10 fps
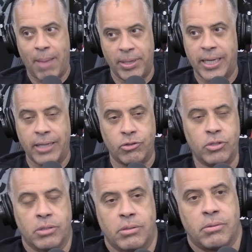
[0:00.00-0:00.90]
the guns.
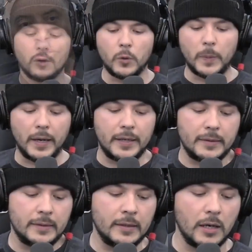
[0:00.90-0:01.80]
It's true,
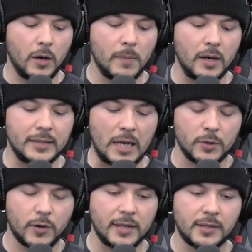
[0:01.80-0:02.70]
but yeah. you know, among
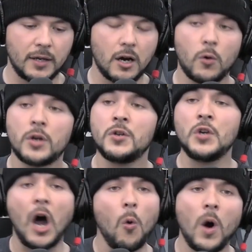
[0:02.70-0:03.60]
Democrats, they go,
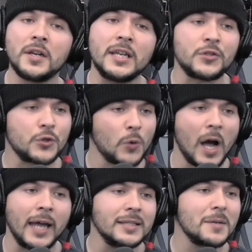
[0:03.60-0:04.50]
no one is
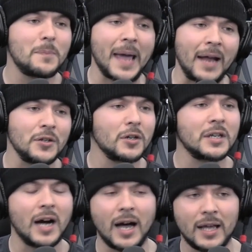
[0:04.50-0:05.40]
trying to ban your
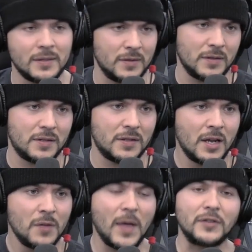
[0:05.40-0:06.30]
guns.
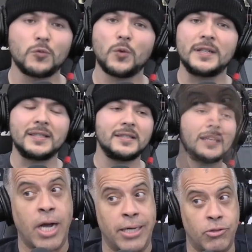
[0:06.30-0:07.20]
Oh no, they That's say take
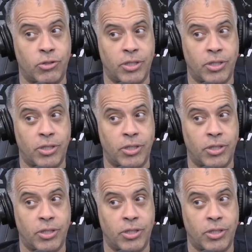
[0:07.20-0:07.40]
ridiculous. your guns.